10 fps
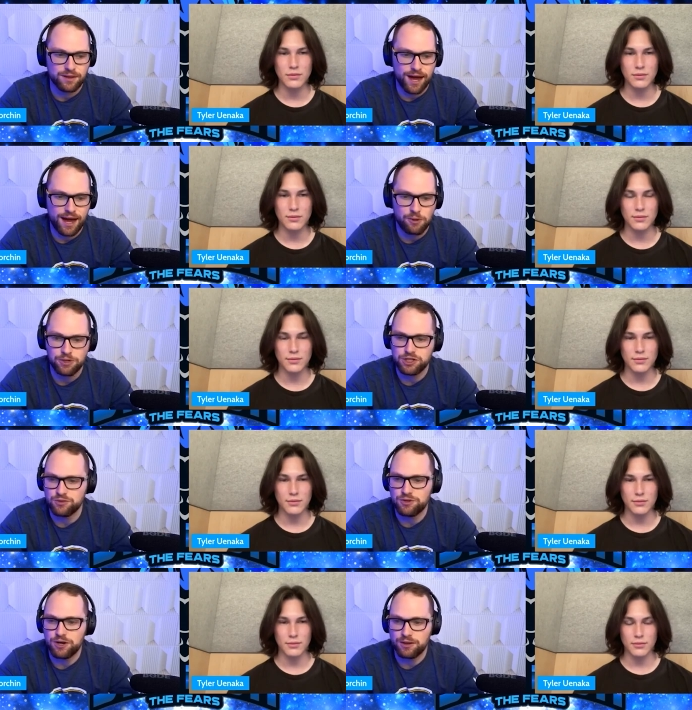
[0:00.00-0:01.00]
Speaker 1: how would
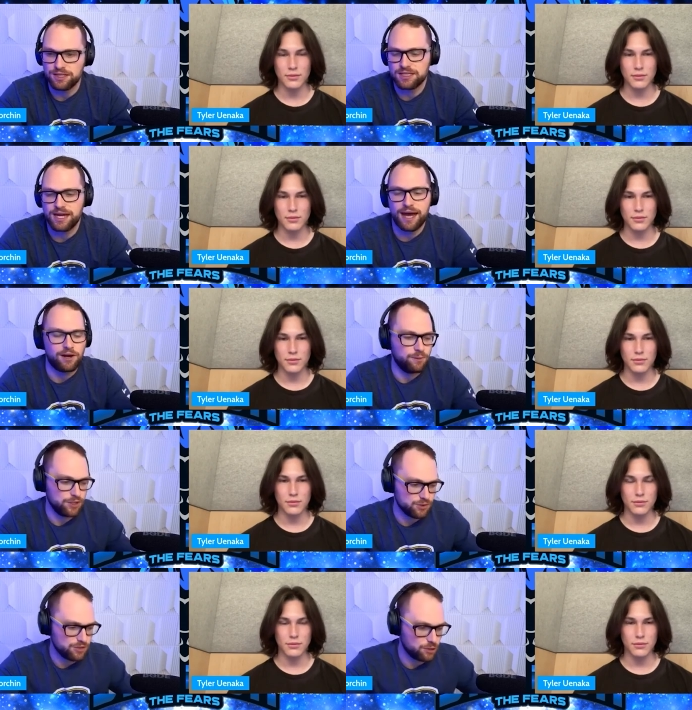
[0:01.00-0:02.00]
you know let's say how
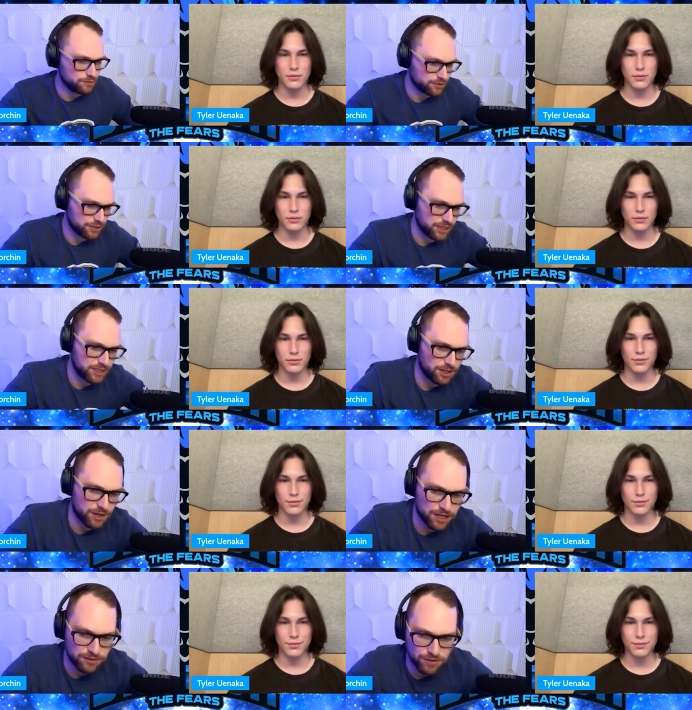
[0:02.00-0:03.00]
would you know if you're an
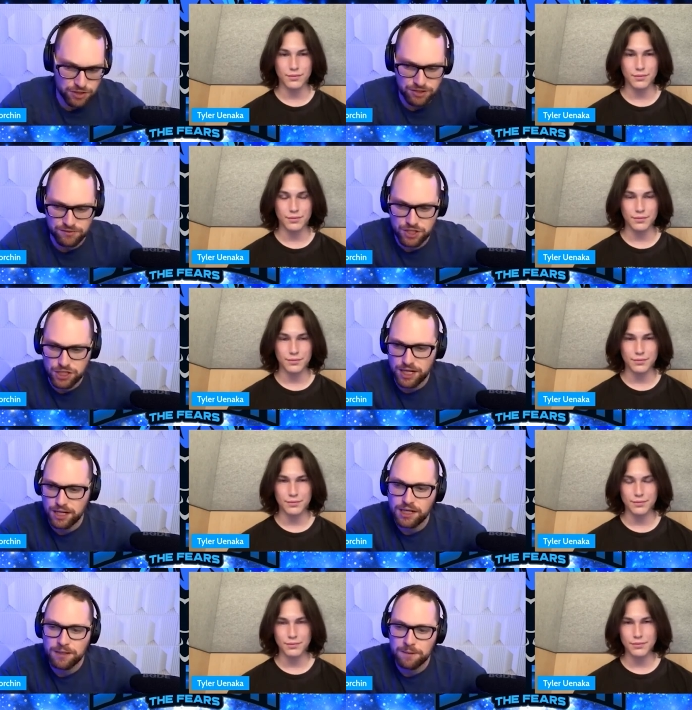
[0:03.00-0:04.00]
integrator versus a
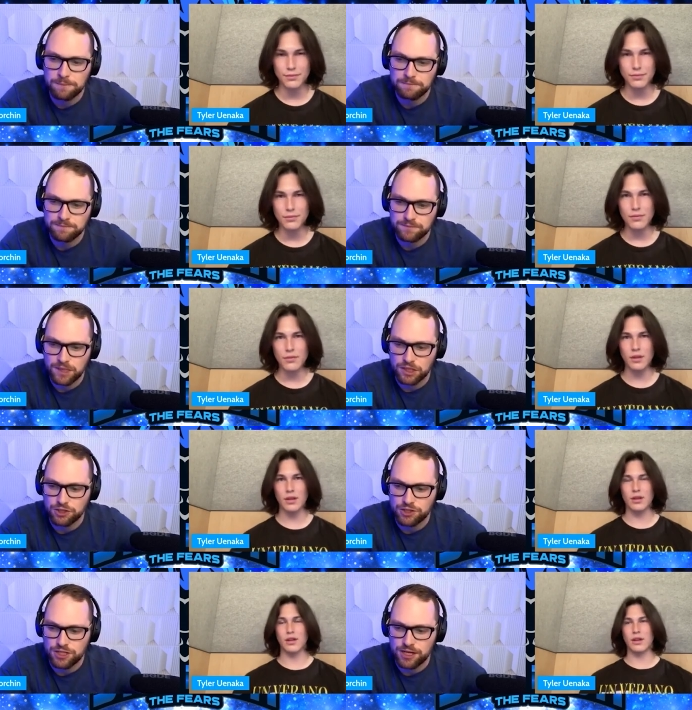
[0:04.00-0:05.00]
visionary on
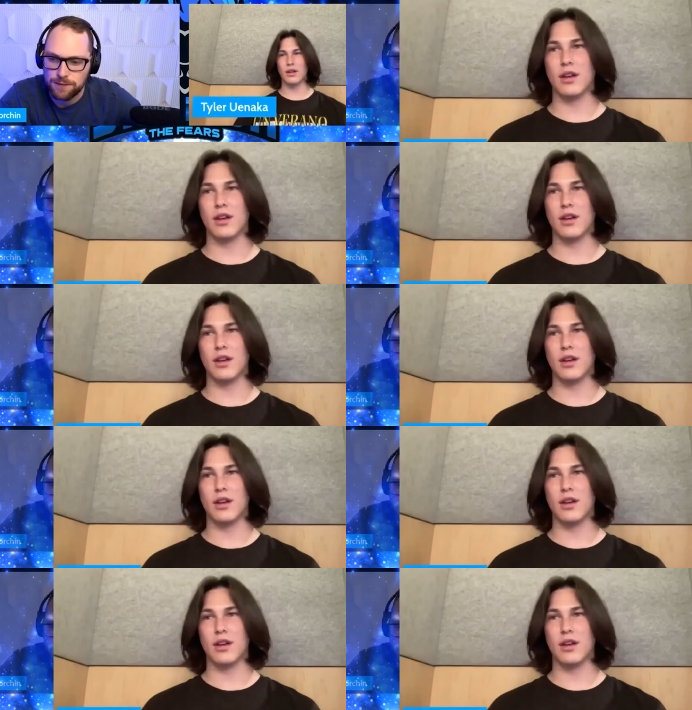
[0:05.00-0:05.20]
your side?